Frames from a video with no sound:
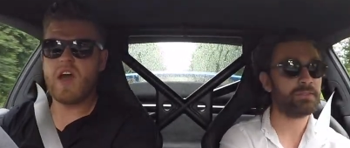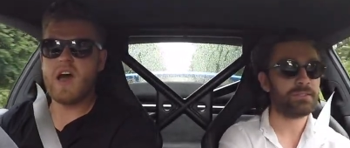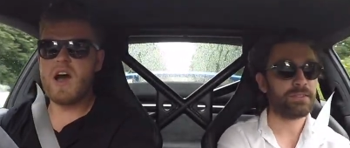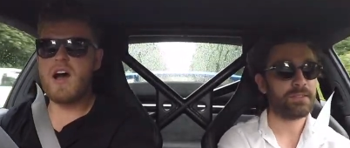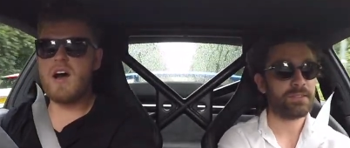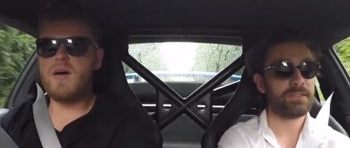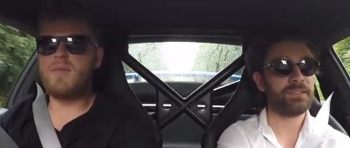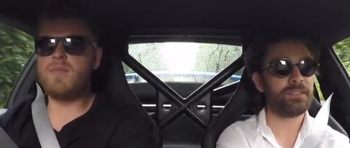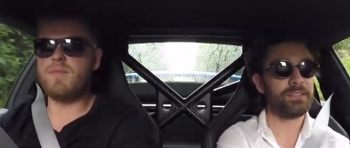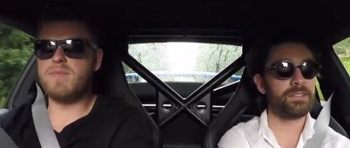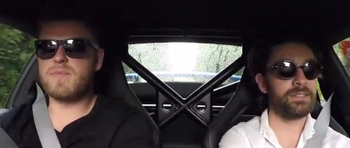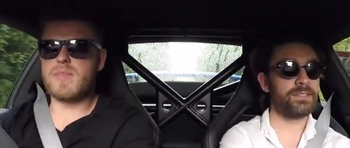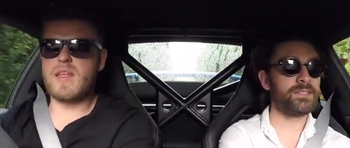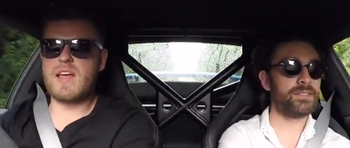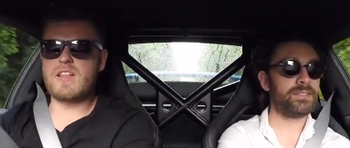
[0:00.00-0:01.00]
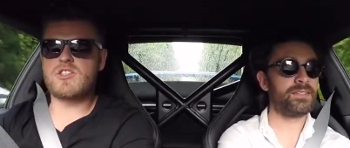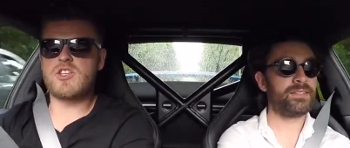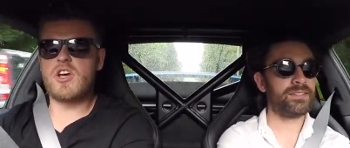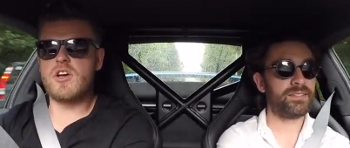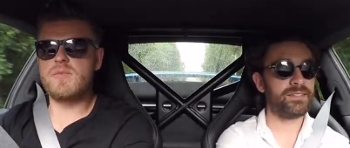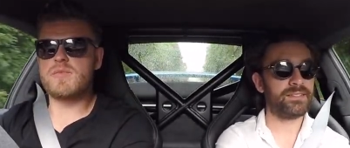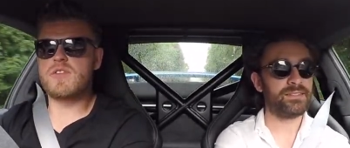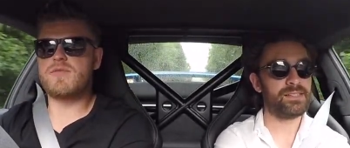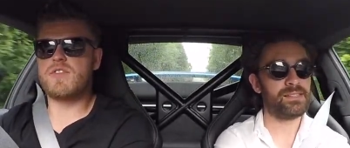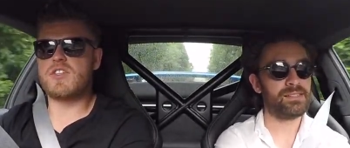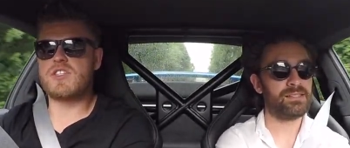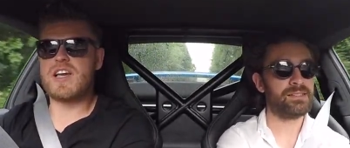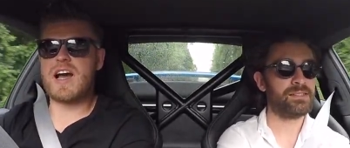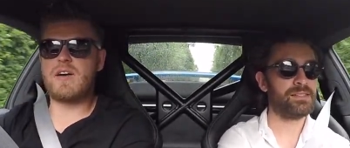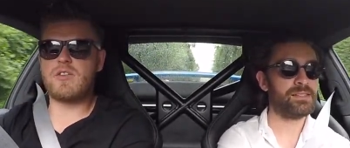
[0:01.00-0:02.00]
Speaker 1: Um, in terms of the
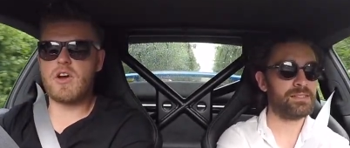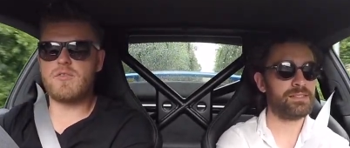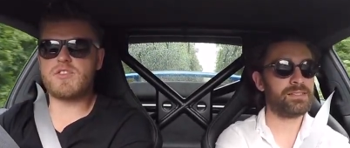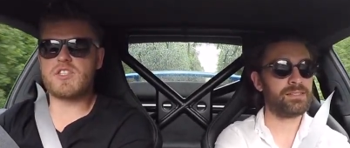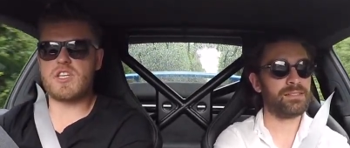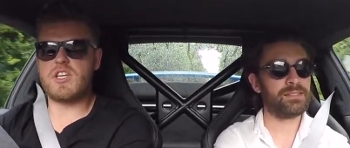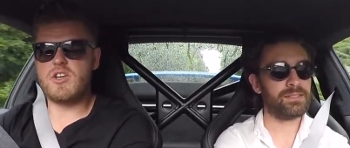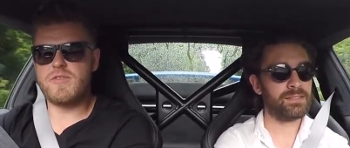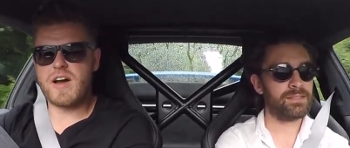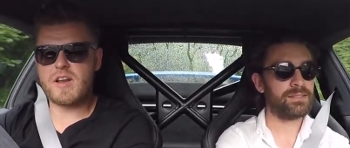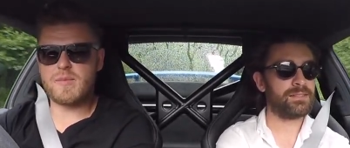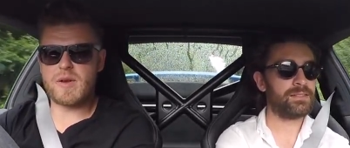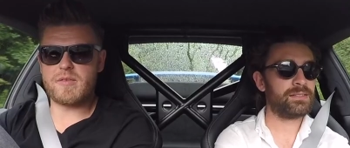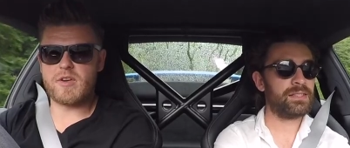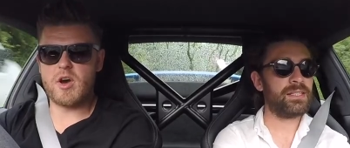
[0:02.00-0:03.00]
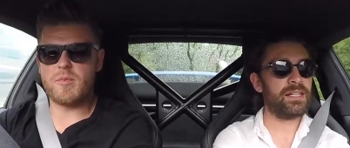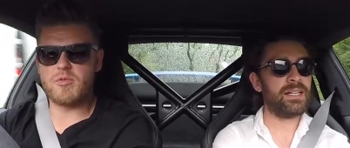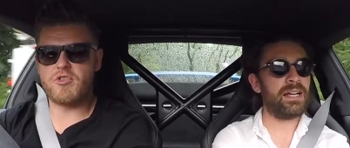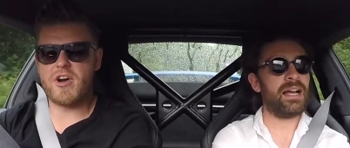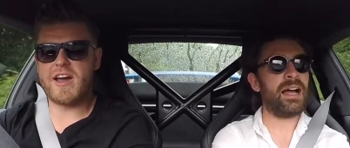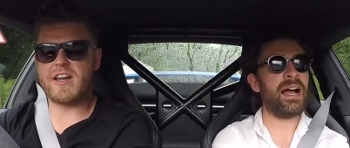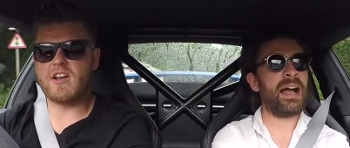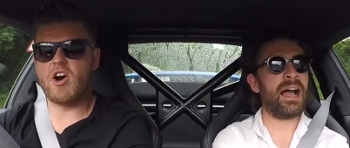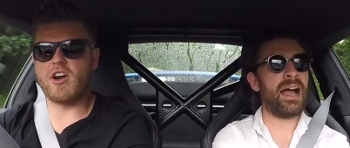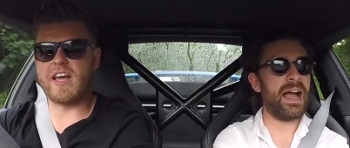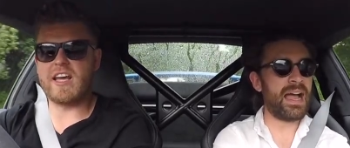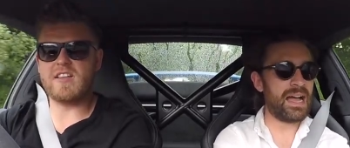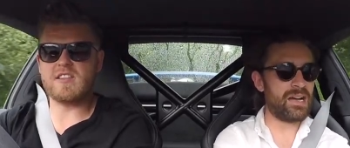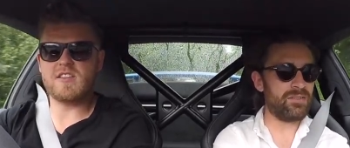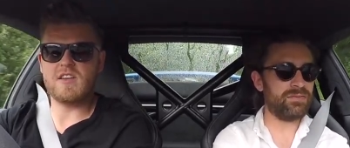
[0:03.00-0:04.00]
sound, obviously you've had a bit of an upgrade on I
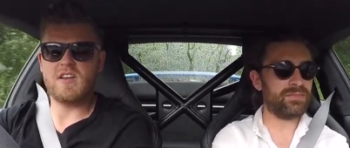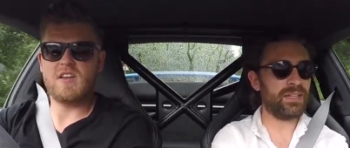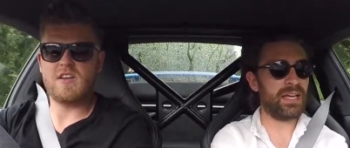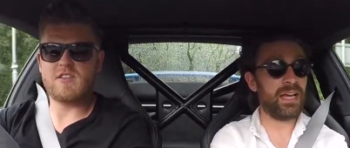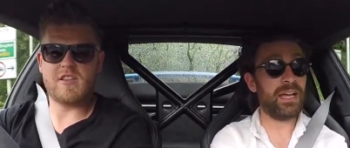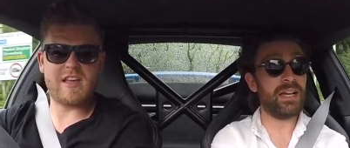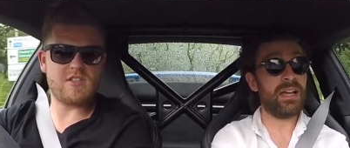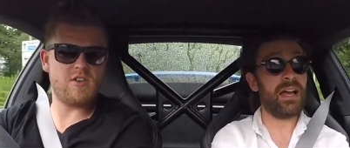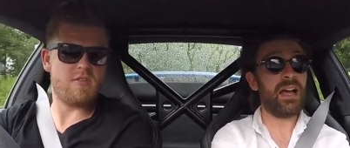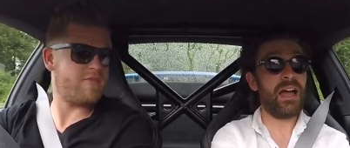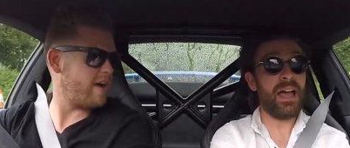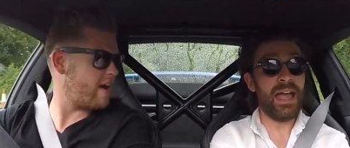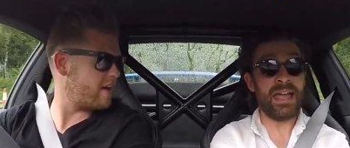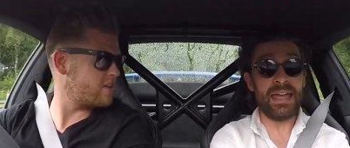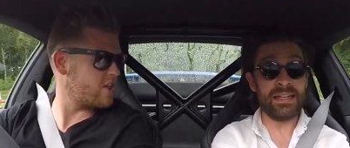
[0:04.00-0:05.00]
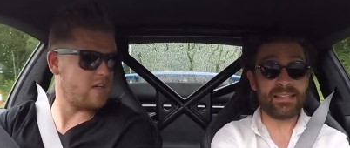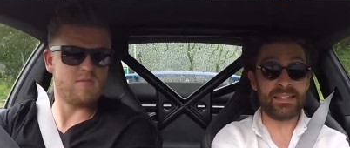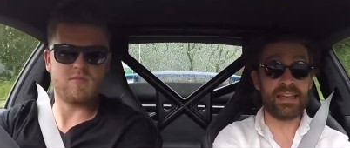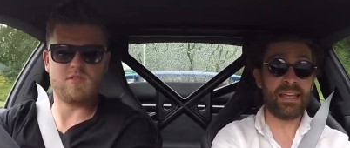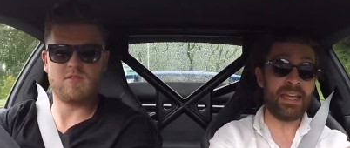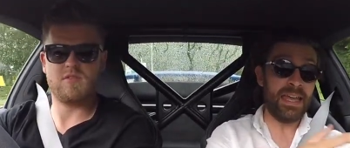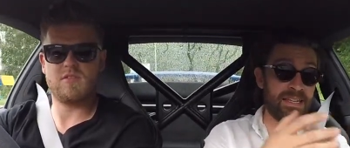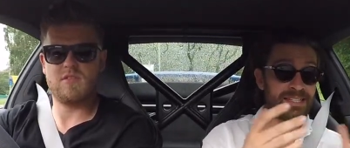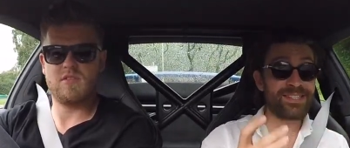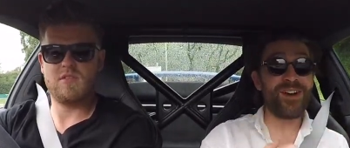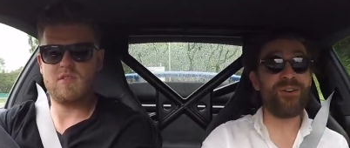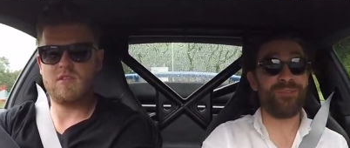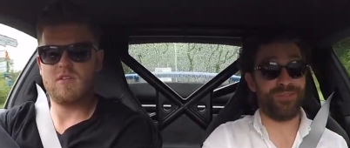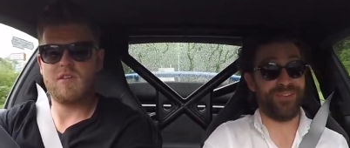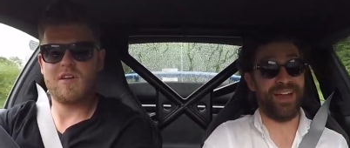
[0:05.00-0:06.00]
have, it. Yeah. So
Speaker 2: that's not fair. It, it, it's
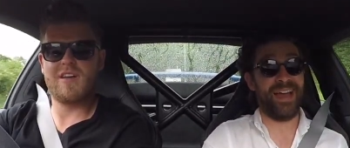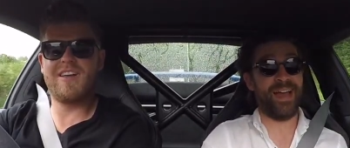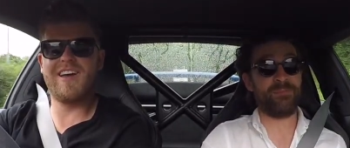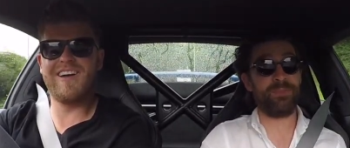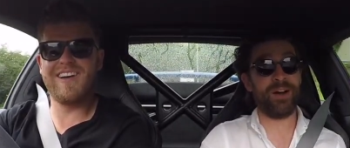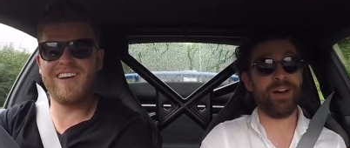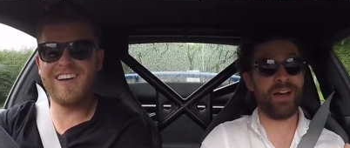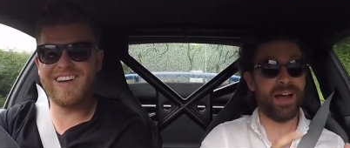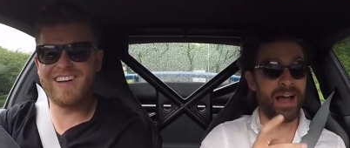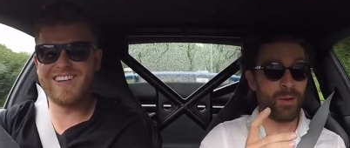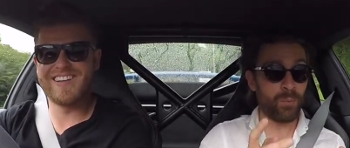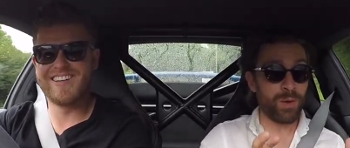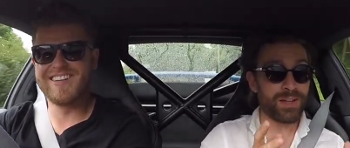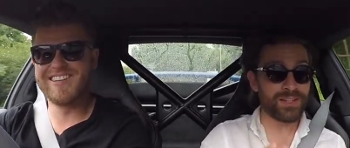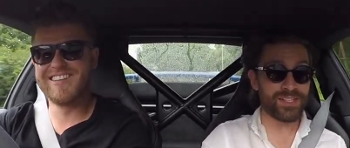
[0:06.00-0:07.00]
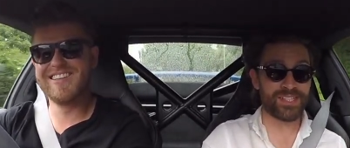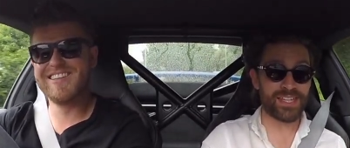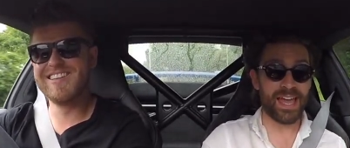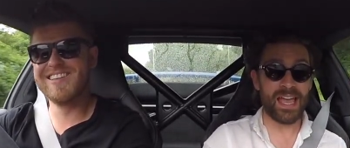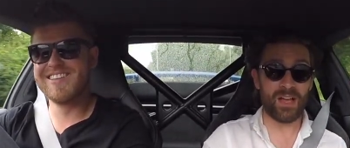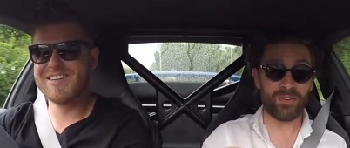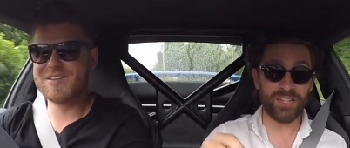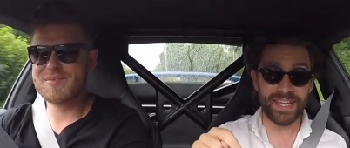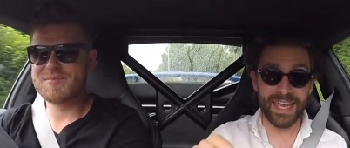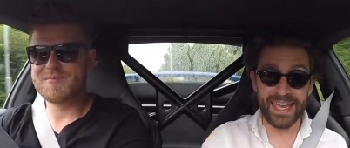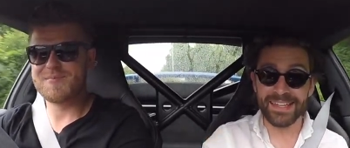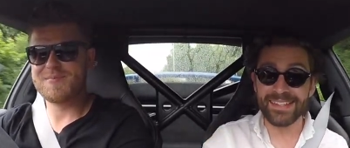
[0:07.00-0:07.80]
not fair, but I will say on the